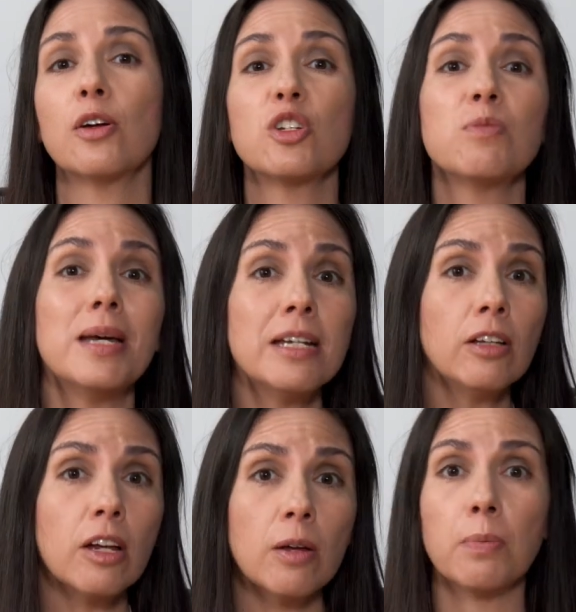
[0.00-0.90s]
There's been a
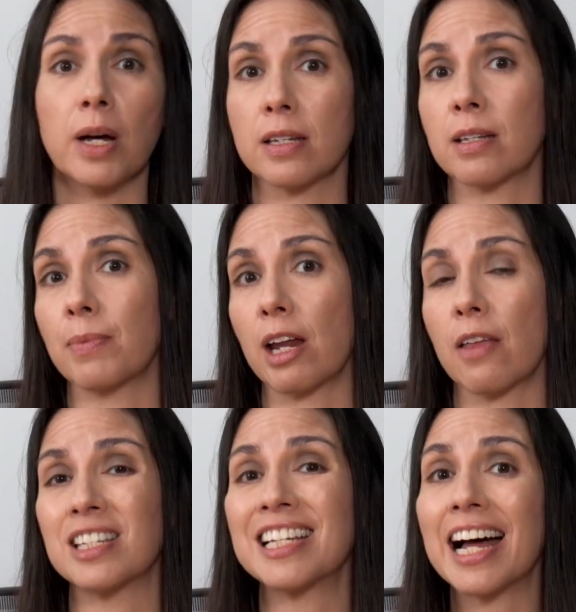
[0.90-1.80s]
lot of buzz about
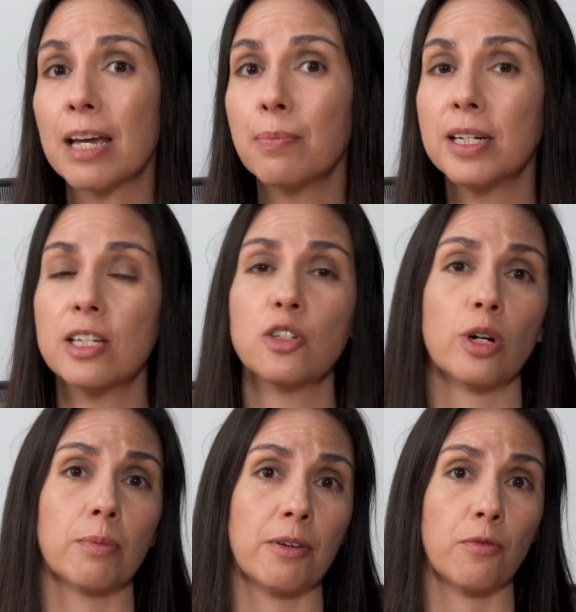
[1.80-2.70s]
how the diabetes
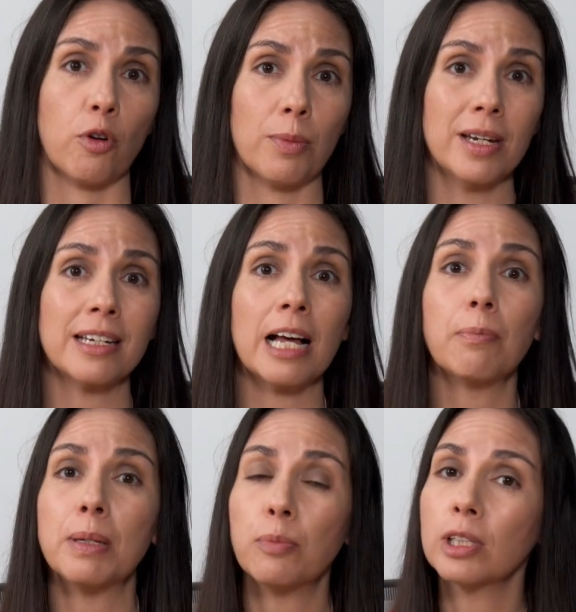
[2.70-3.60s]
drug metformin could
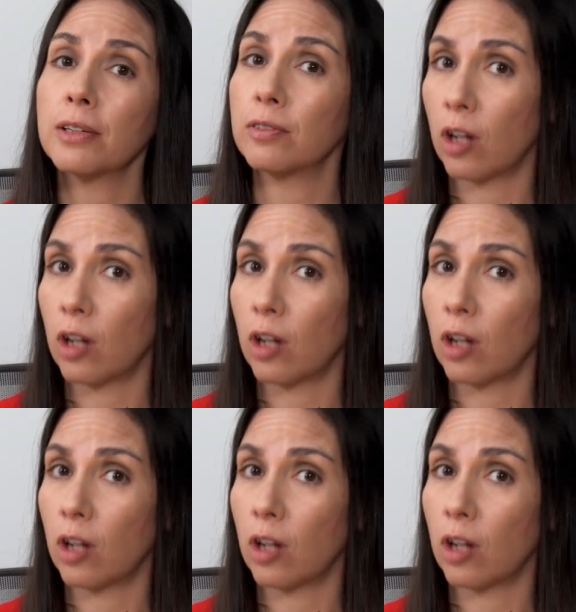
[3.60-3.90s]
help people live